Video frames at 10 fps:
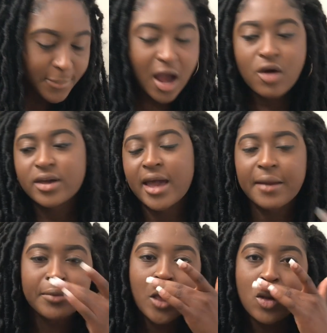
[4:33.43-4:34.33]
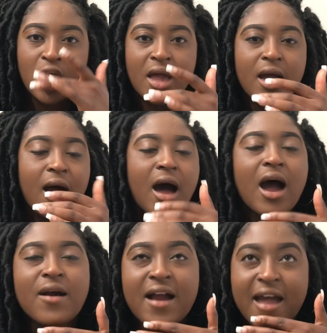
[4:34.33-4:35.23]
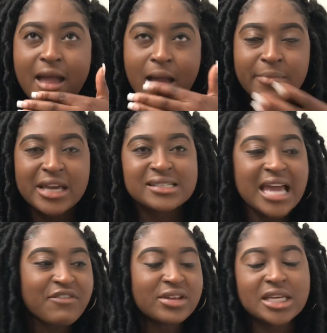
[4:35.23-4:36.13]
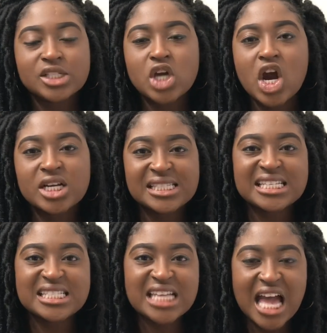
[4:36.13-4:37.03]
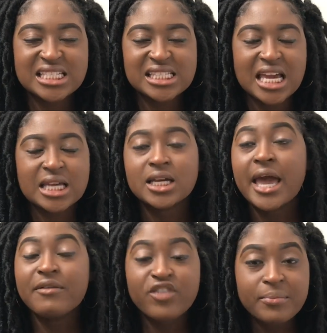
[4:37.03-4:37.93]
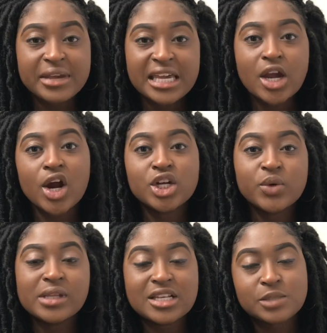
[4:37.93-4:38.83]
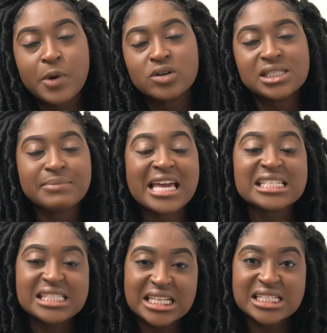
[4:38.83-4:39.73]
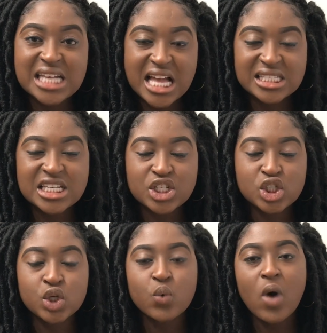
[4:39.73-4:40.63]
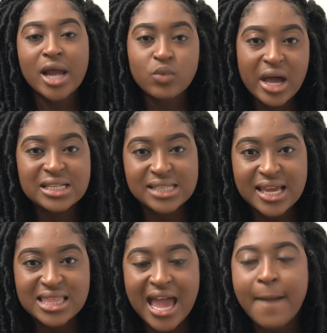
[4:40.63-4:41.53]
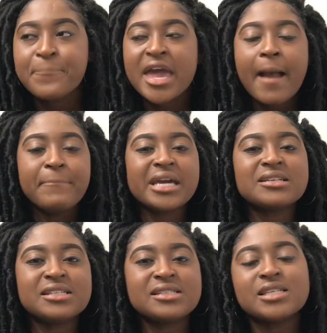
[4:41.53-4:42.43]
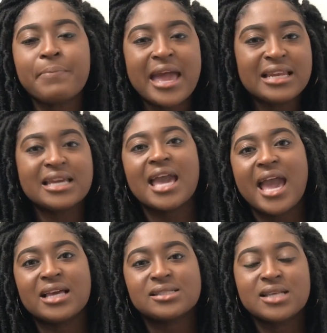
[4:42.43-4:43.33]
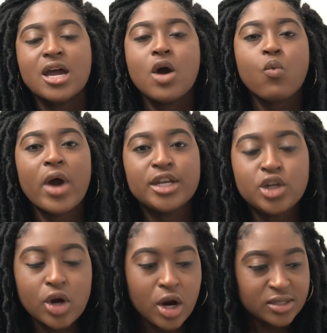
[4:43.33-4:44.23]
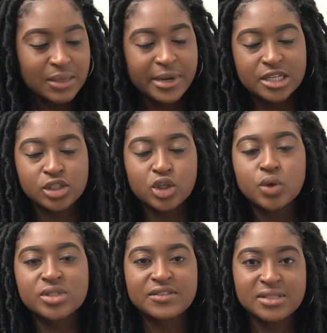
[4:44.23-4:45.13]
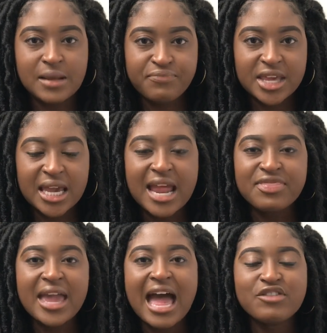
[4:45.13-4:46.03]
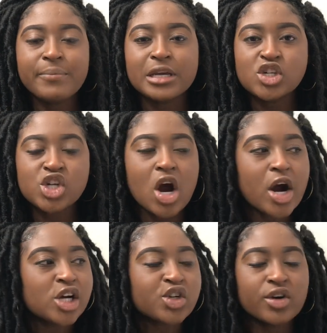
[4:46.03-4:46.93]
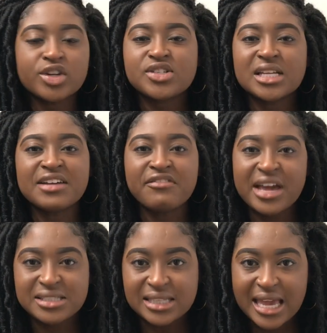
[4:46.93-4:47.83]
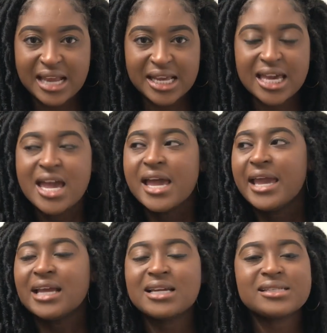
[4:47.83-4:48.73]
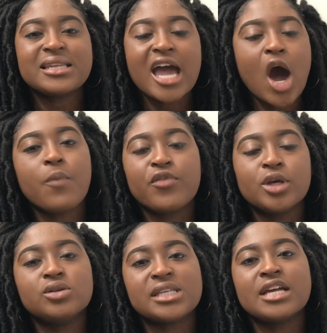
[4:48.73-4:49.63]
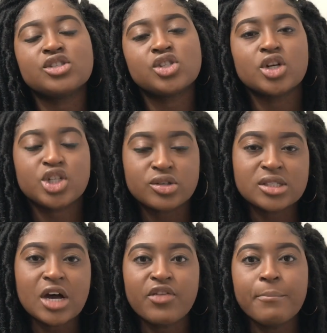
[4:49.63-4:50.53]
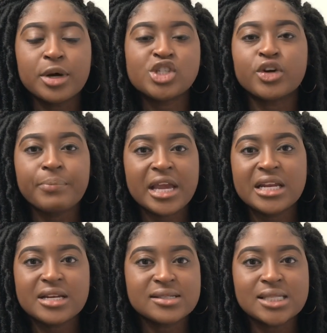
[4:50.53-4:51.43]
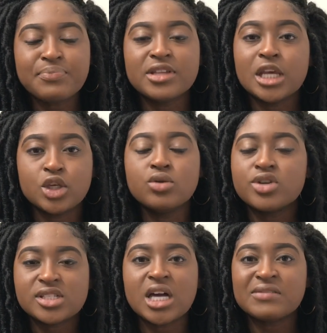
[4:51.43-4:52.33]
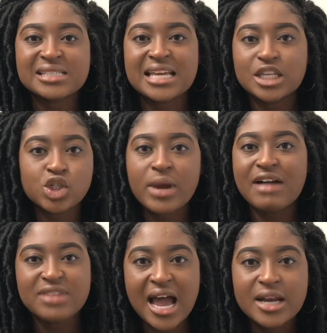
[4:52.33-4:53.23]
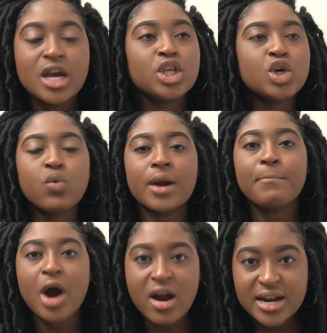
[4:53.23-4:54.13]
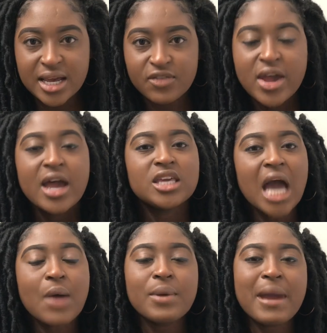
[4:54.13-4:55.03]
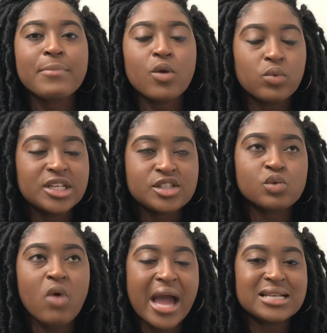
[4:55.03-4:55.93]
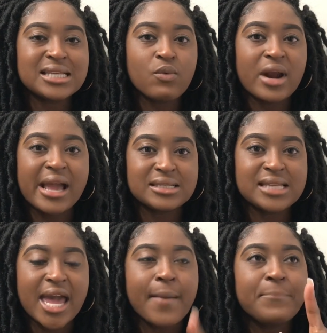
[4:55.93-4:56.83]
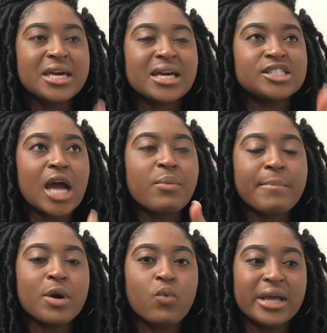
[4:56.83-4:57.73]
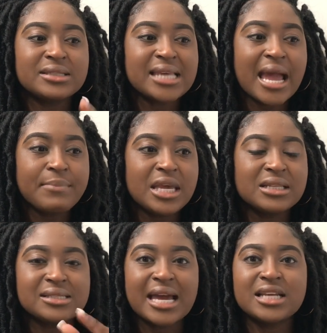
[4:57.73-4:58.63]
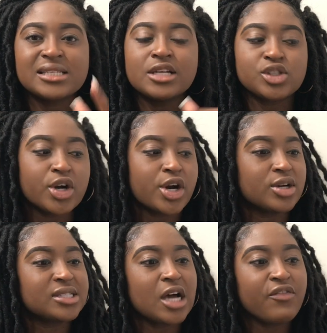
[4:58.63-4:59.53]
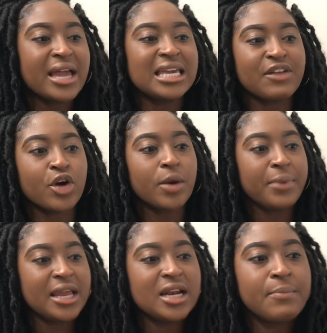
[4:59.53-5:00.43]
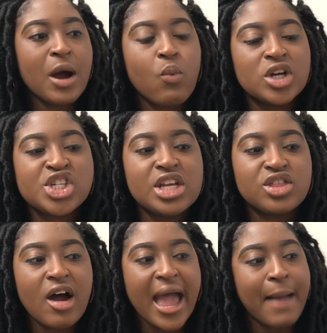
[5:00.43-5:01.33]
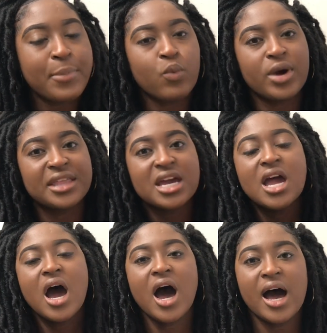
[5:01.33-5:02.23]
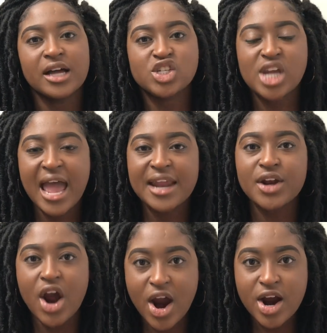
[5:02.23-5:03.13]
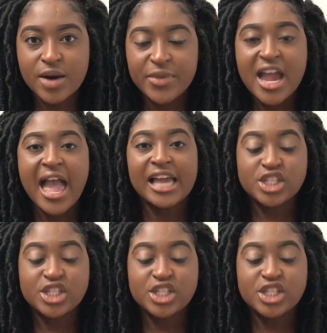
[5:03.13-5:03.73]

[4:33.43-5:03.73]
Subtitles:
Okay. All right. Because everything to her is disgusting. And for me, her doing this post to me is disgusting too. Why do I say that? because this is a pending case. When somebody's accused of something and they haven't been charged or they're still investigating, it doesn't help for you to insert yourself and put your opinion in something that you yourself said that you weren't part of. Y'all remember, this is why I say what I say, because y'all remember when Tammy decided to insert herself and give her opinion about what she thought happened with Chad and her, and